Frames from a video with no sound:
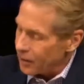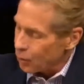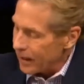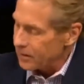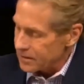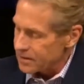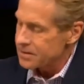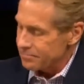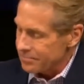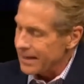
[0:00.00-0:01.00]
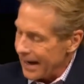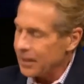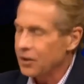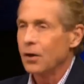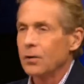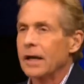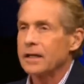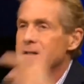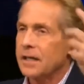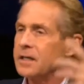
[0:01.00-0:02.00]
around his neck. You know, like
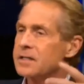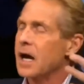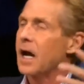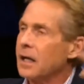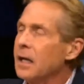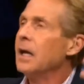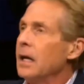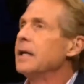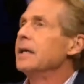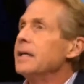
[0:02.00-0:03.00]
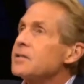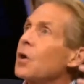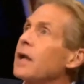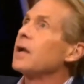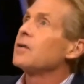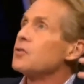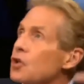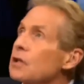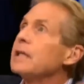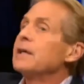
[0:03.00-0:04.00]
he's he's got he, he's trying to
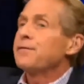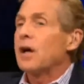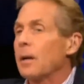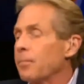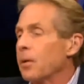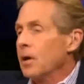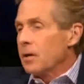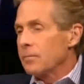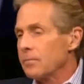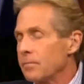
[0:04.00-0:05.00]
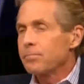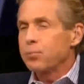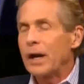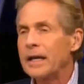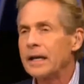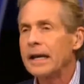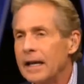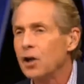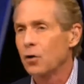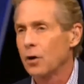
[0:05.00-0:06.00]
to lift up Brandon
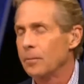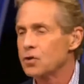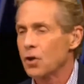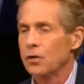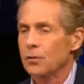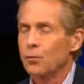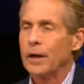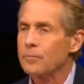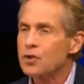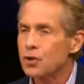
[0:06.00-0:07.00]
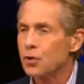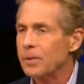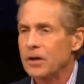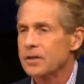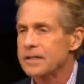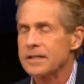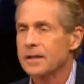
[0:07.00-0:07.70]
Ingram to the rim too. Well, I like